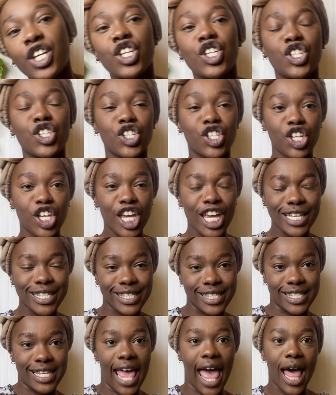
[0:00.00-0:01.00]

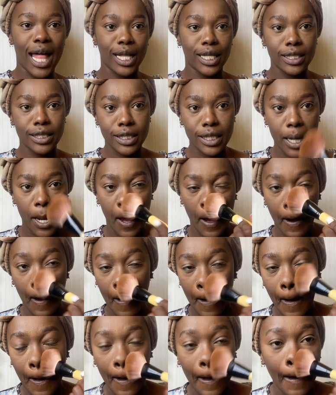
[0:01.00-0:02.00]
chiseled
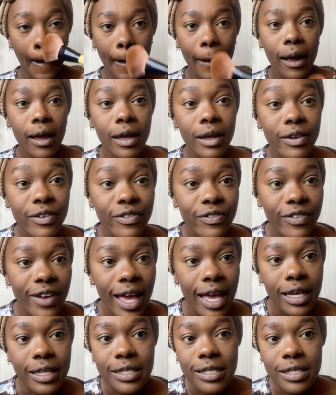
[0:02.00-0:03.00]

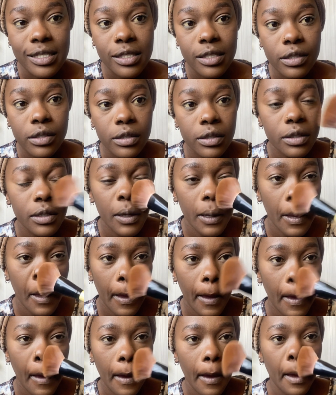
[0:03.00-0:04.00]
face.
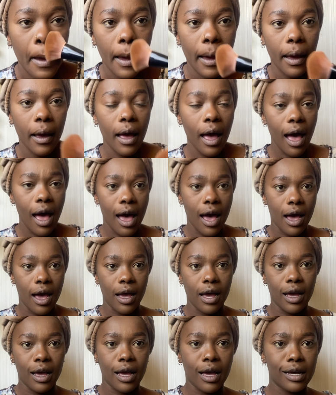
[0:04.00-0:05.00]
Ha!
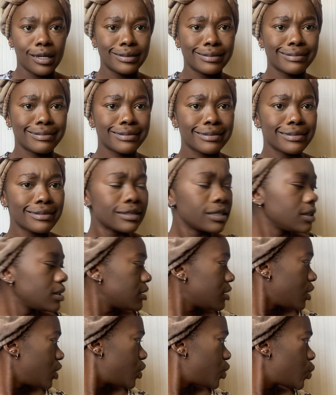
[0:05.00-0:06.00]

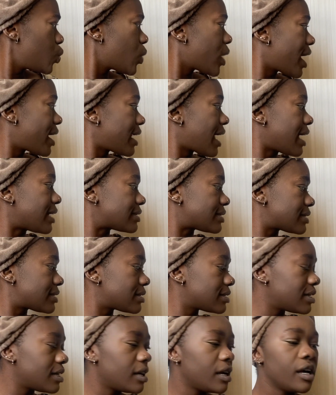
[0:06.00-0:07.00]
Look at that.
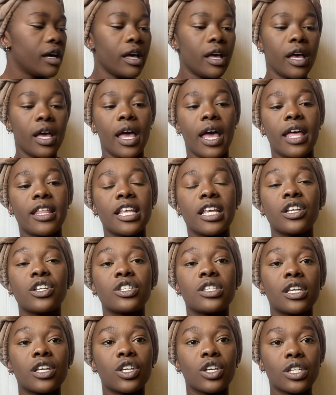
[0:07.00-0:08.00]
And then you
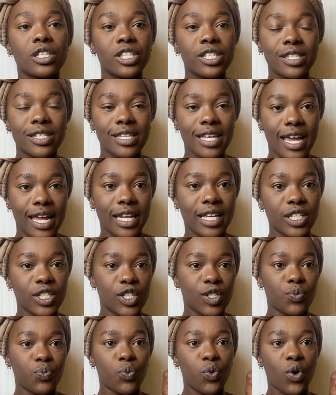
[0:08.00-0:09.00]
take your setting
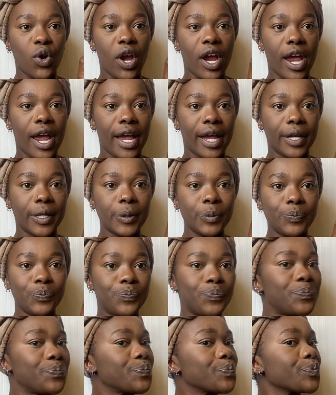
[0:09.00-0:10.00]
spray.
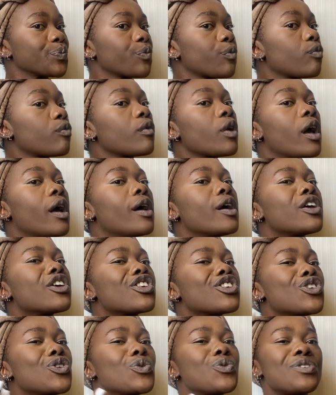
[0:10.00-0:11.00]

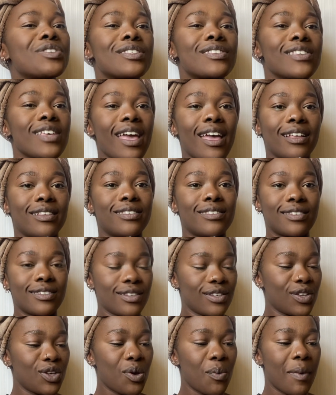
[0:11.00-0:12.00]
You set
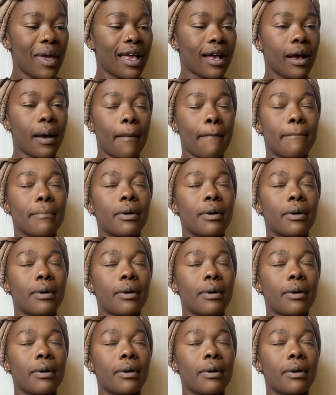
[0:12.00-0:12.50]
your makeup.